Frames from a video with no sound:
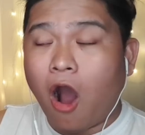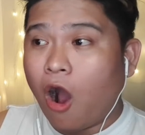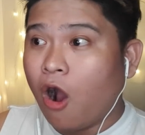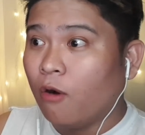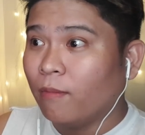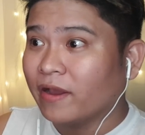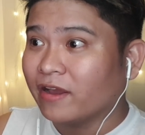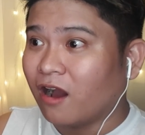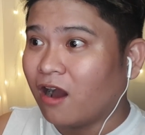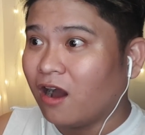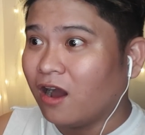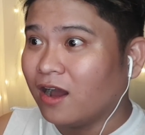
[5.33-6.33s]
Oh my
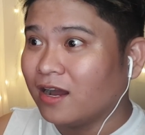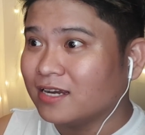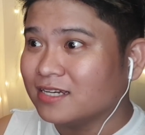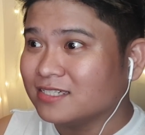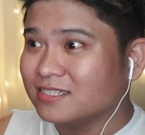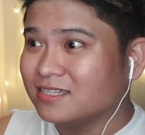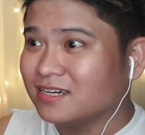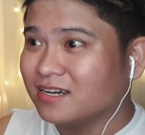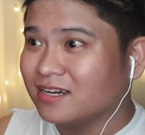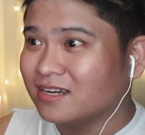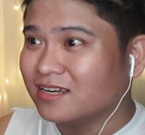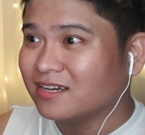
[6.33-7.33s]
god.
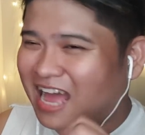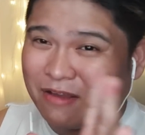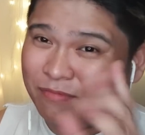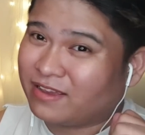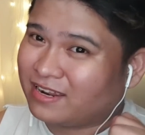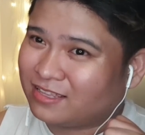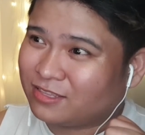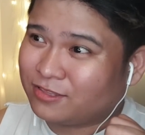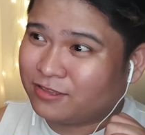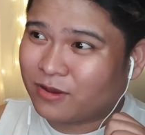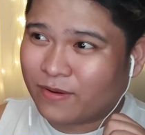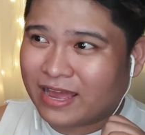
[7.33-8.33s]
I'm gonna
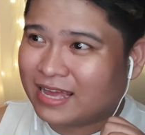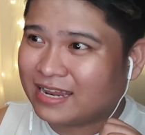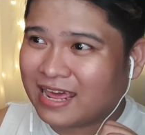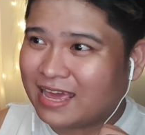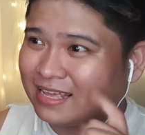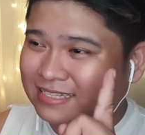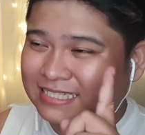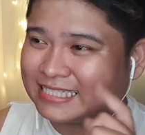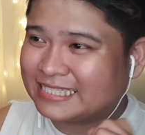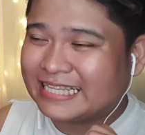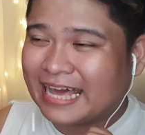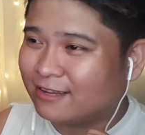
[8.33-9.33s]
go ahead and
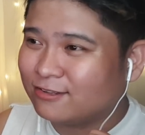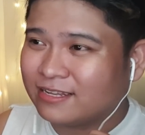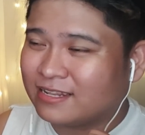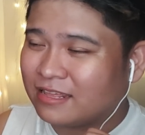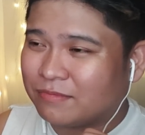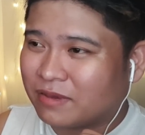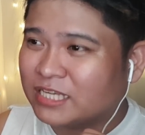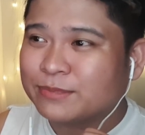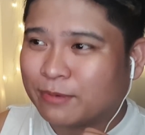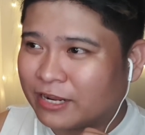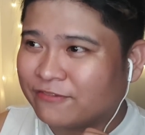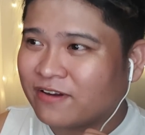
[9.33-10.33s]
download it in my
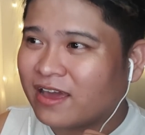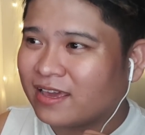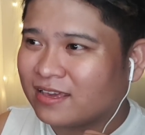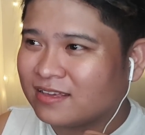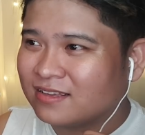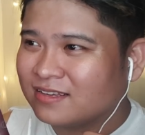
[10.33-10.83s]
Spotify.